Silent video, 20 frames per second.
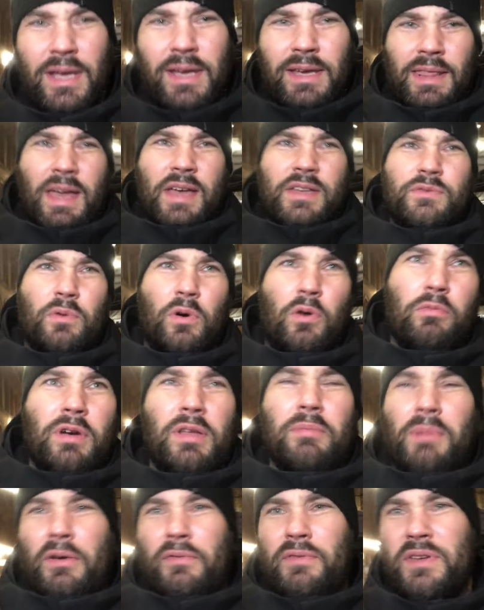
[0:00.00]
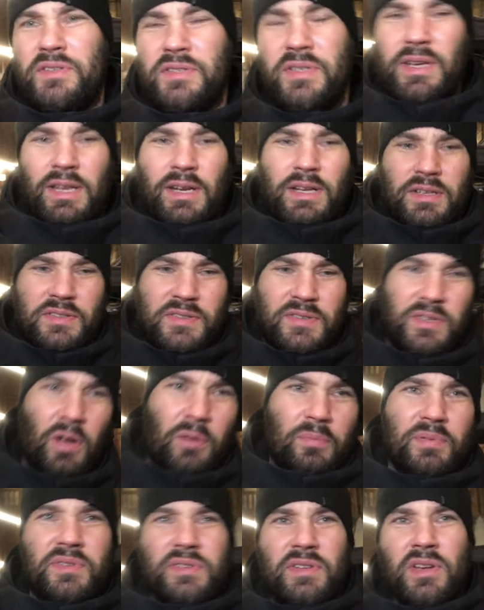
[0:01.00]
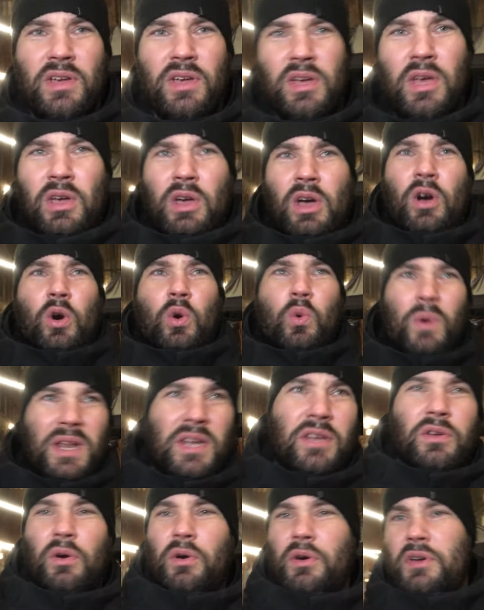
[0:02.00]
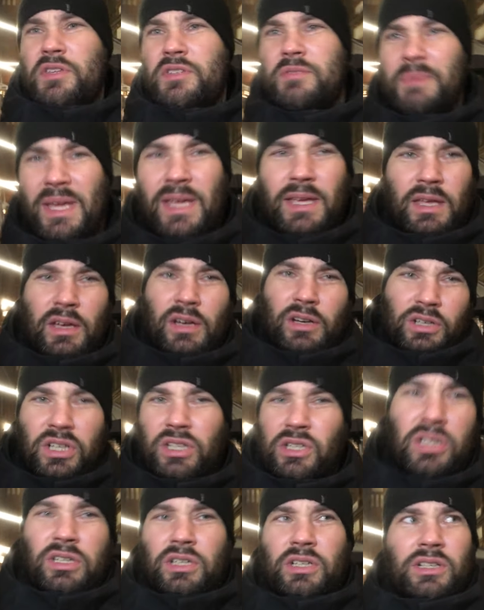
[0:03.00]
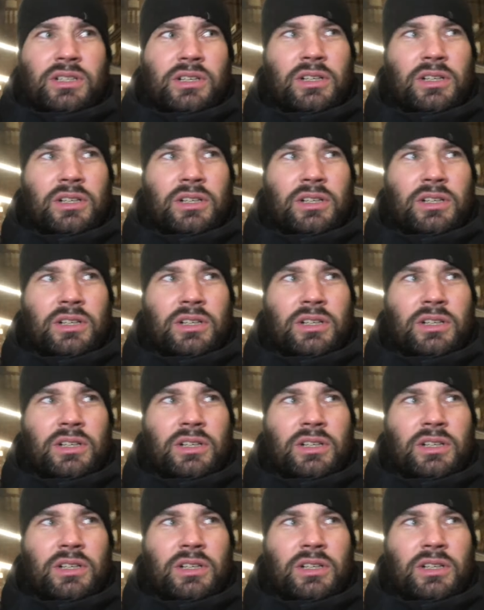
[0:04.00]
That is what wind muff is, and it stops wind noise making a